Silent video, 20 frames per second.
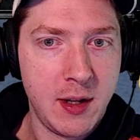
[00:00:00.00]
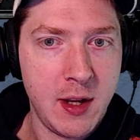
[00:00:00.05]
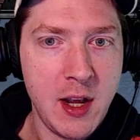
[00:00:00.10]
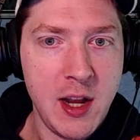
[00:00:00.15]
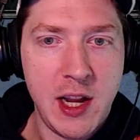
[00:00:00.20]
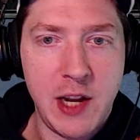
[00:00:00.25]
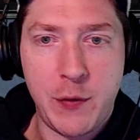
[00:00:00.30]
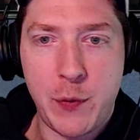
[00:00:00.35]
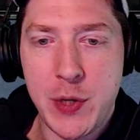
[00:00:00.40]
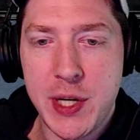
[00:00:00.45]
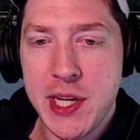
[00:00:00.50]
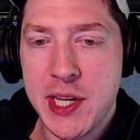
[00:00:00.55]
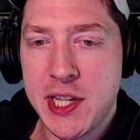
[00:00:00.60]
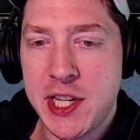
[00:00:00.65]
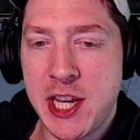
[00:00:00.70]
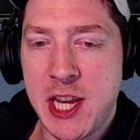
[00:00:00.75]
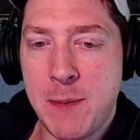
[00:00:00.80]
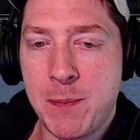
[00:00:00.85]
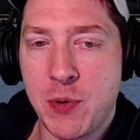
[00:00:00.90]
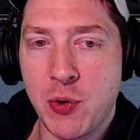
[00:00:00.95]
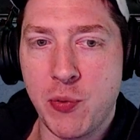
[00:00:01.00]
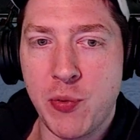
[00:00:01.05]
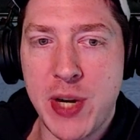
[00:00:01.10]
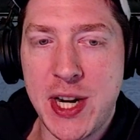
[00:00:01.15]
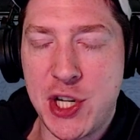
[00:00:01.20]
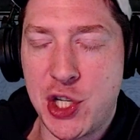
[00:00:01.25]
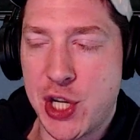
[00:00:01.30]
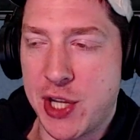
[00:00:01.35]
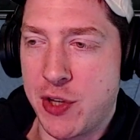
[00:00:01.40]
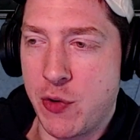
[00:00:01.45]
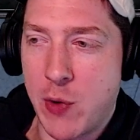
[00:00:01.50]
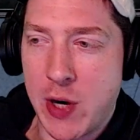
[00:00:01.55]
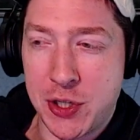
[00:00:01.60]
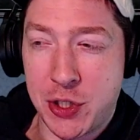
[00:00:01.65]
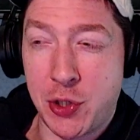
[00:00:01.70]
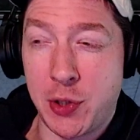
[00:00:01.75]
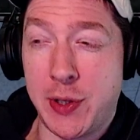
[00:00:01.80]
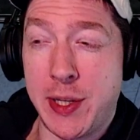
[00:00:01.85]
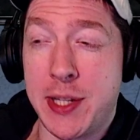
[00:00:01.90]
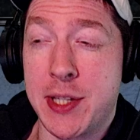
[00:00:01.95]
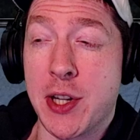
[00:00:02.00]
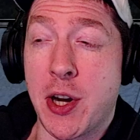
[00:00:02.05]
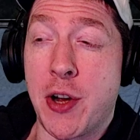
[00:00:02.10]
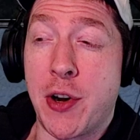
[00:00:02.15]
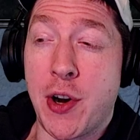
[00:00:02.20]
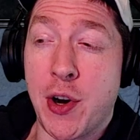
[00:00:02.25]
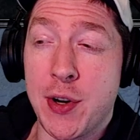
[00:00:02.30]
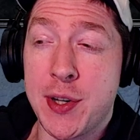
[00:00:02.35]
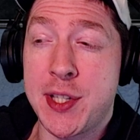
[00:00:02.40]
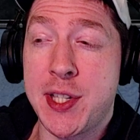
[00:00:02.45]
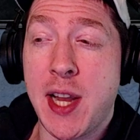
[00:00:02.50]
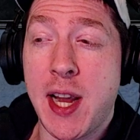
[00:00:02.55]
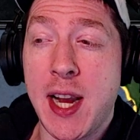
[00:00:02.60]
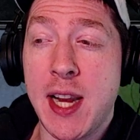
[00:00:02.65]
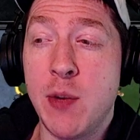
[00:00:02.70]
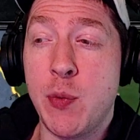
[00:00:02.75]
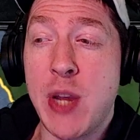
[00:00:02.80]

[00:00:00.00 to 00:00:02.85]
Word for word: If we can keep the Reach and the Westerlands on our side,